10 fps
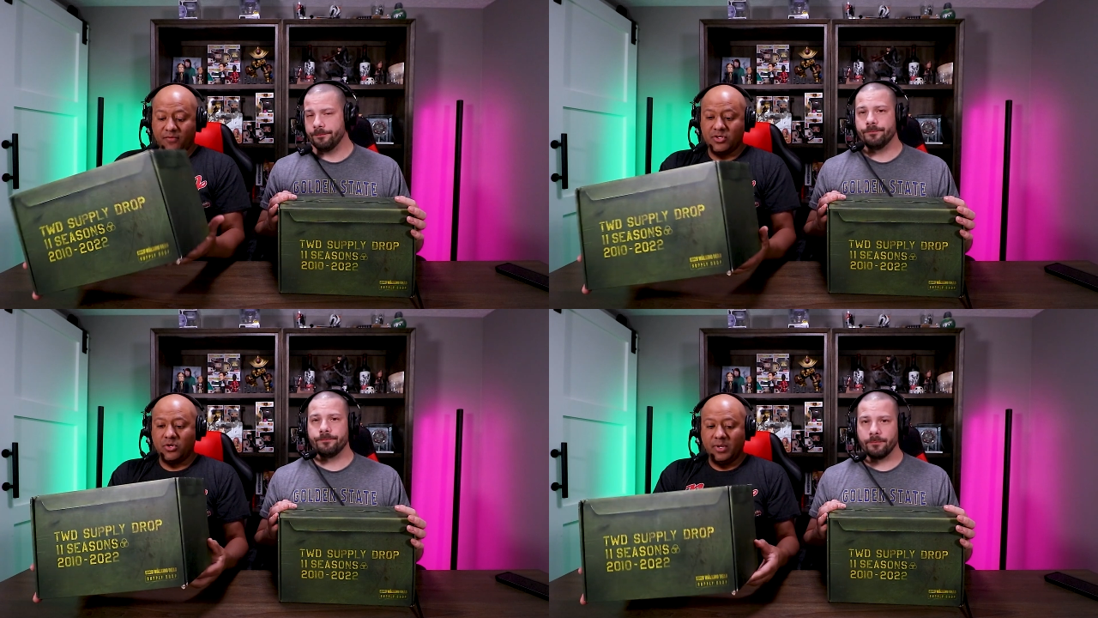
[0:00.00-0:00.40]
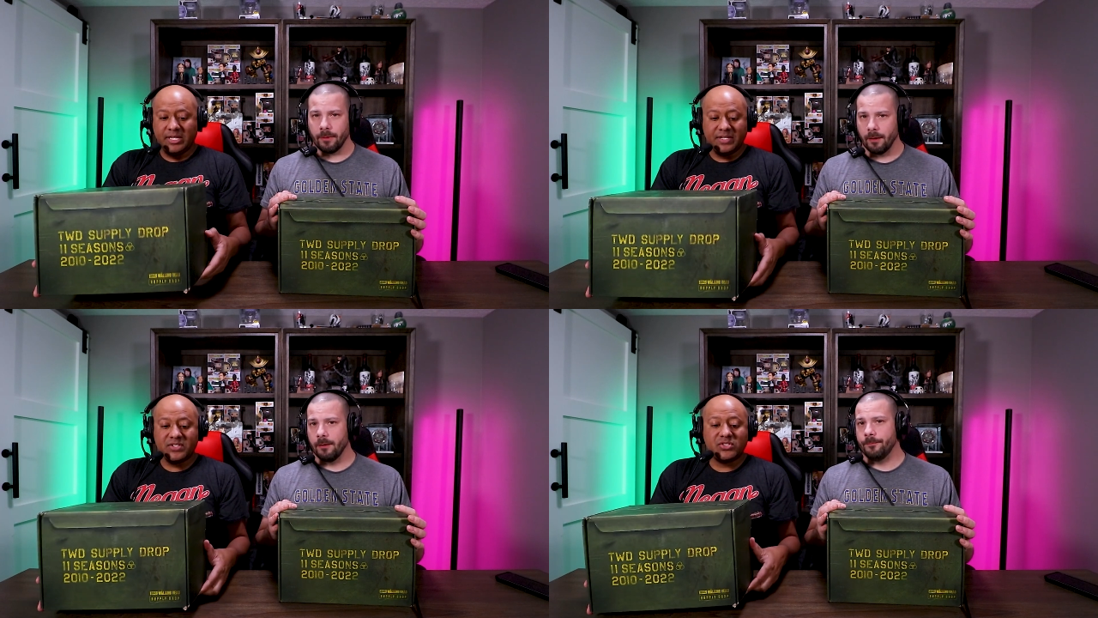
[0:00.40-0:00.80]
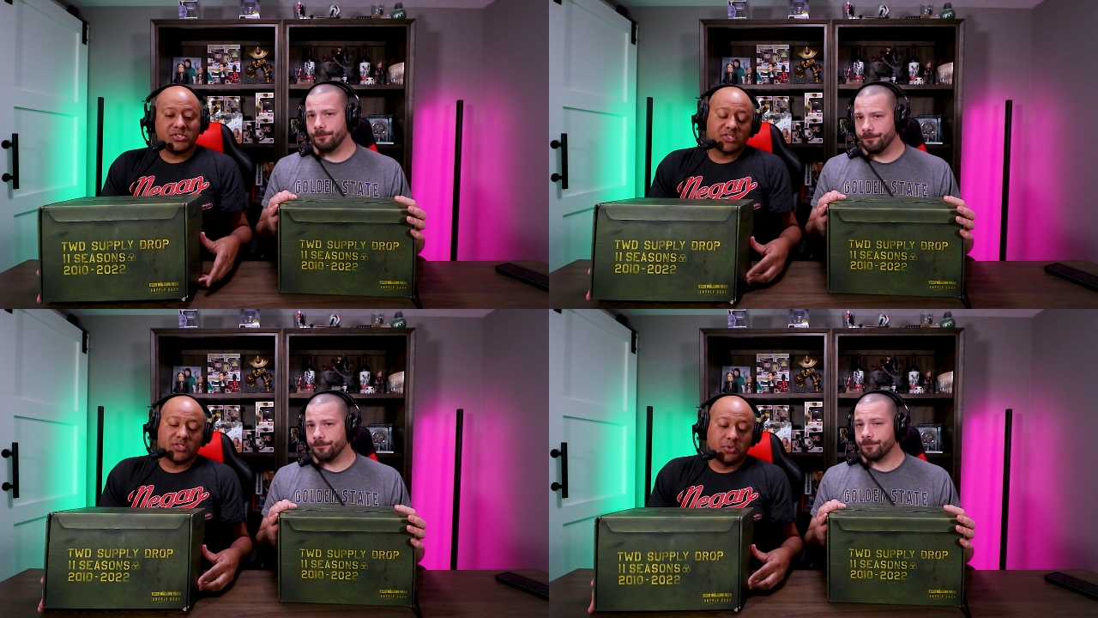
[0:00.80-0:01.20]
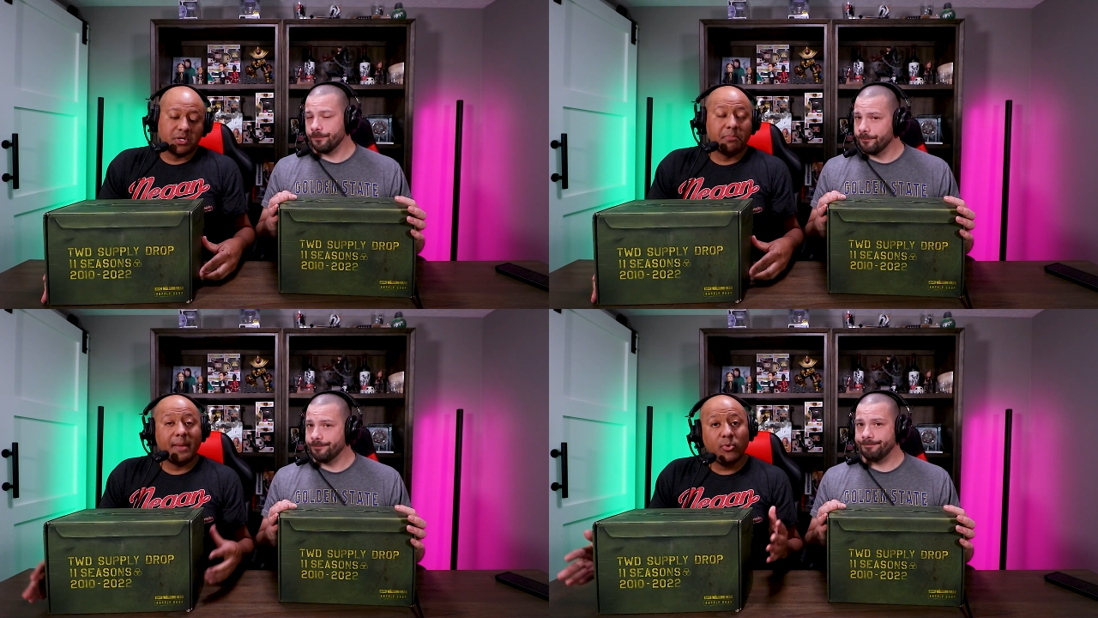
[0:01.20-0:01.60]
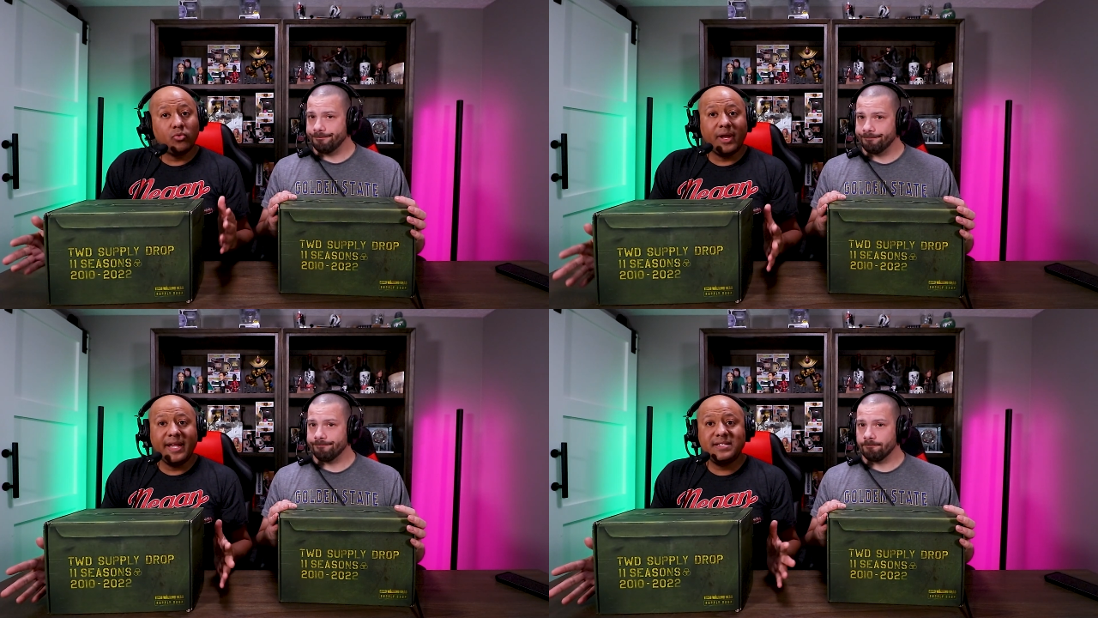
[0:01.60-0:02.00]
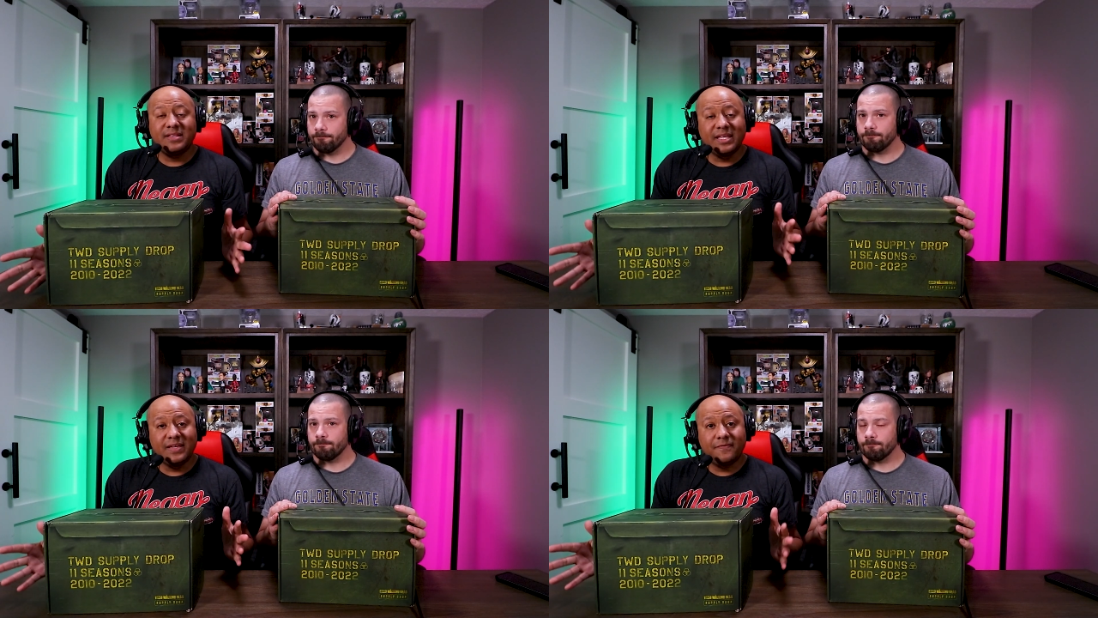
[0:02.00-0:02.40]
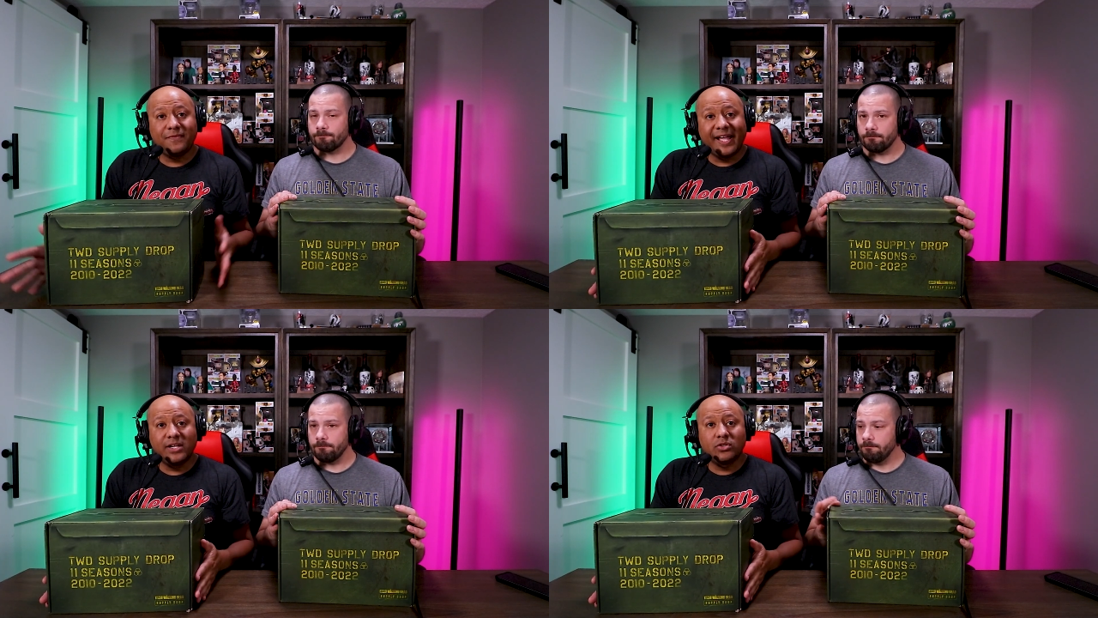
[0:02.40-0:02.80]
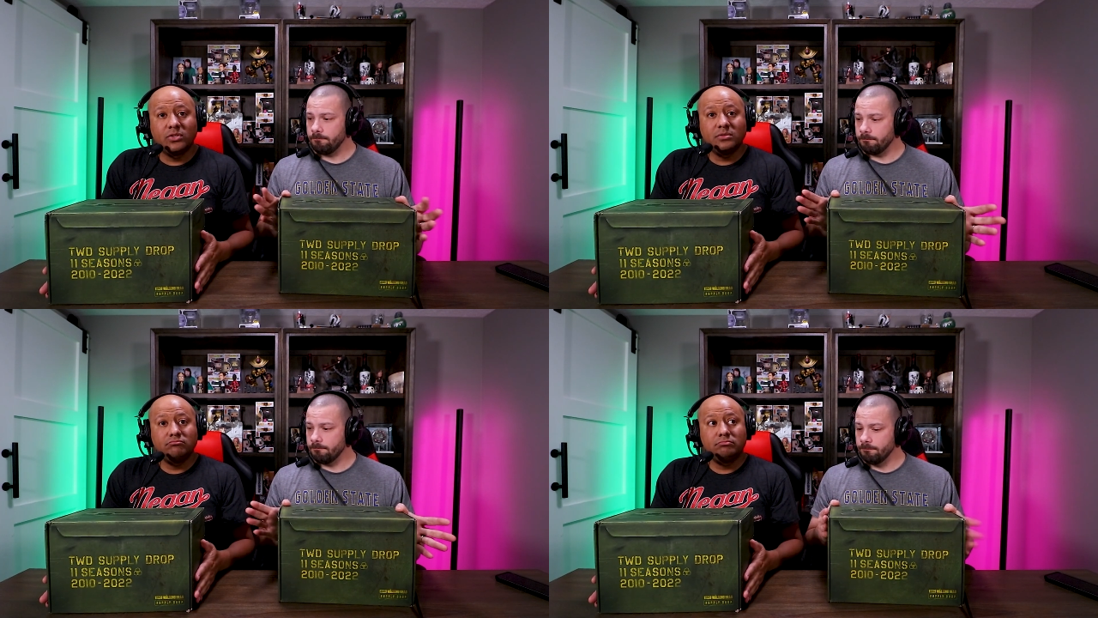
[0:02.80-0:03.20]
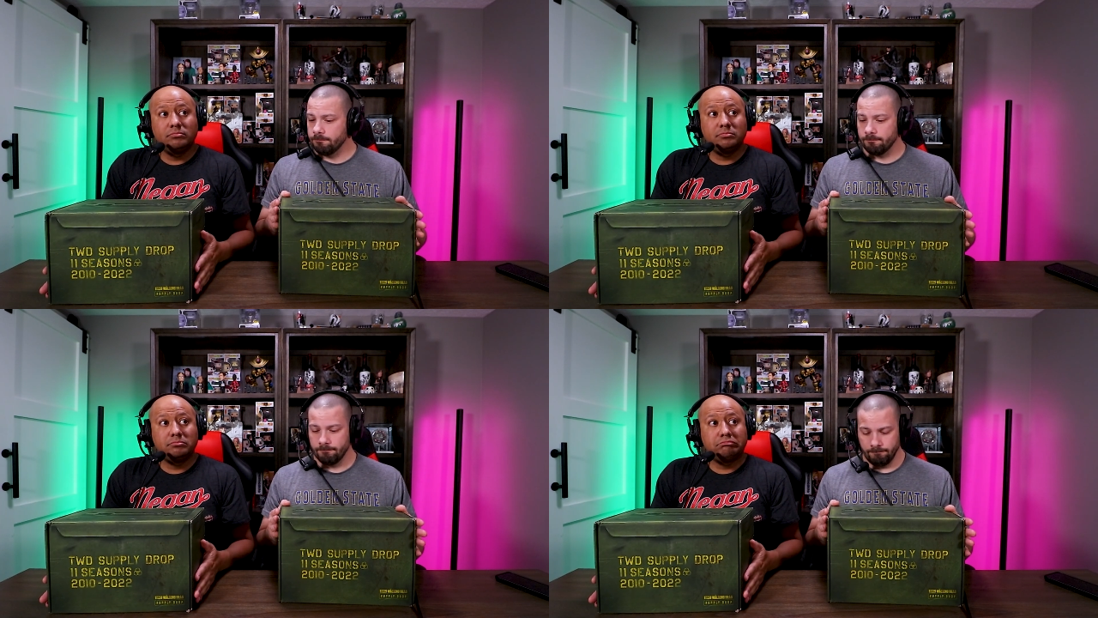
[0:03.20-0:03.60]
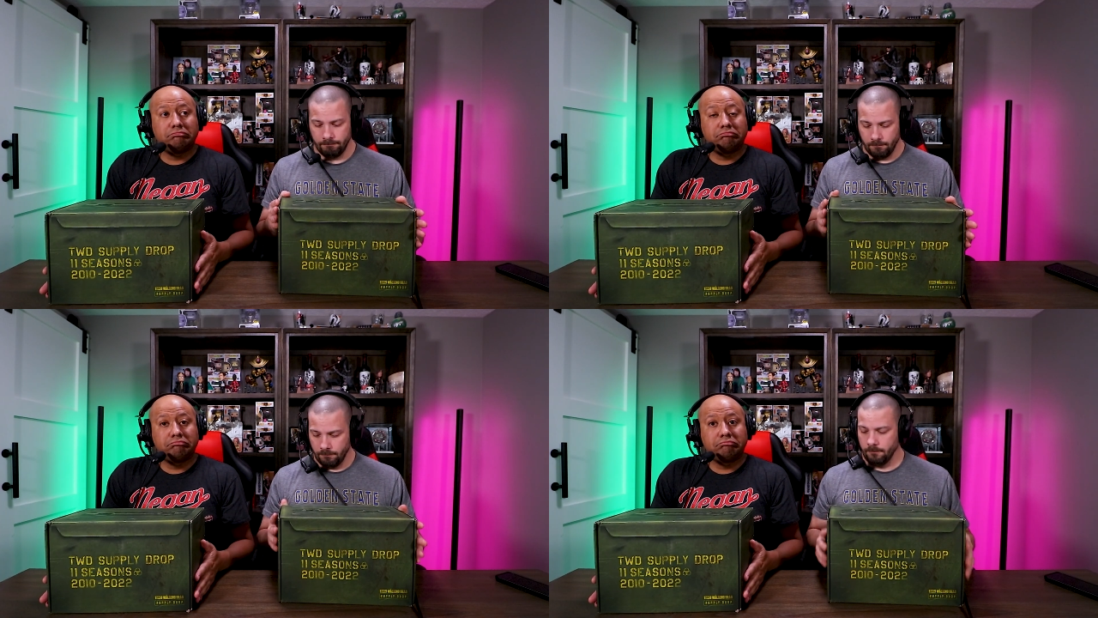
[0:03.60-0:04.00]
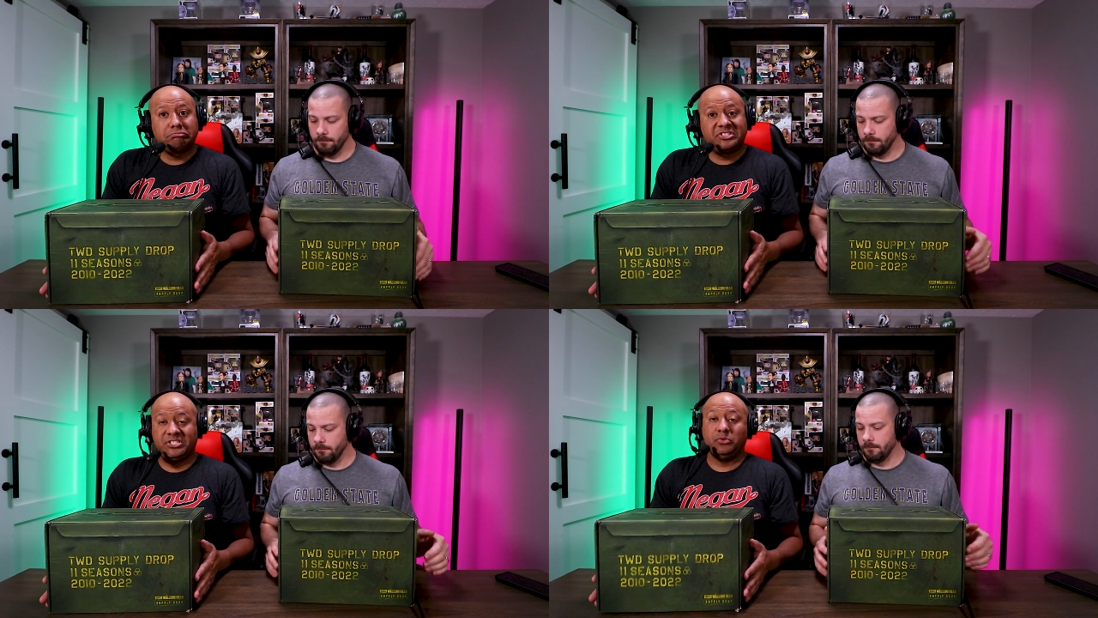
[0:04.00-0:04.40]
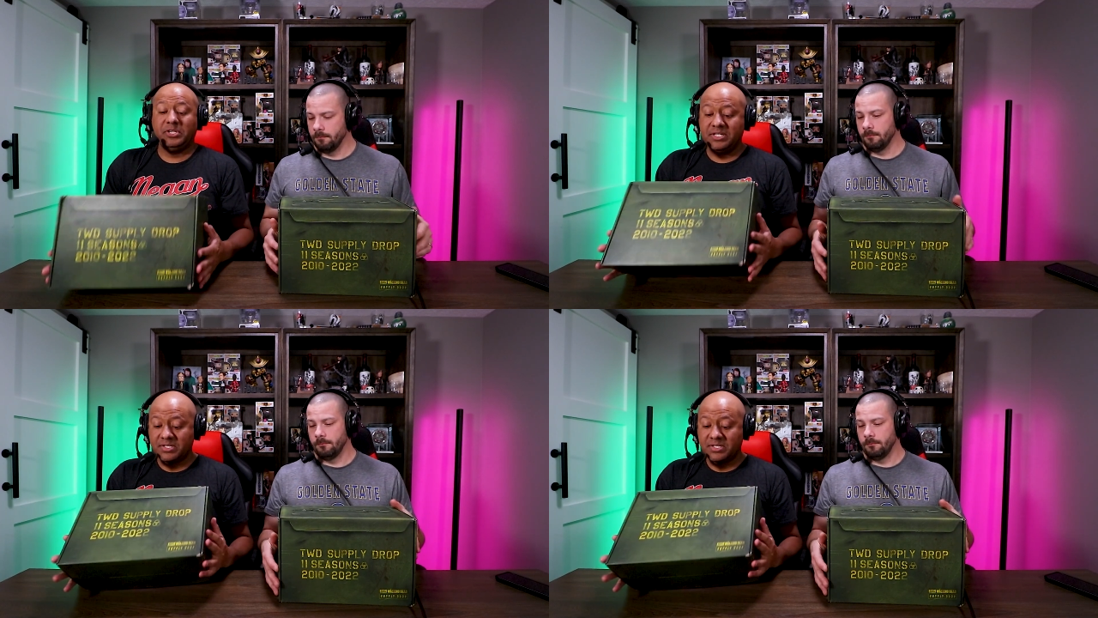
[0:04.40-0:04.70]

Speaker 1: doing. This is just to commemorate the final series